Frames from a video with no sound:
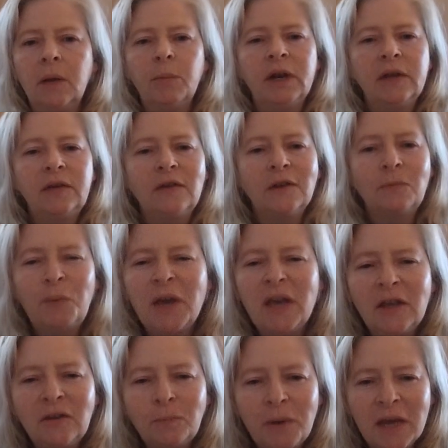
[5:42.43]
But it says,
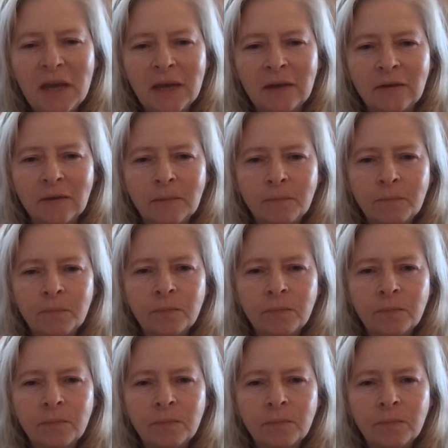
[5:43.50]
peace, peace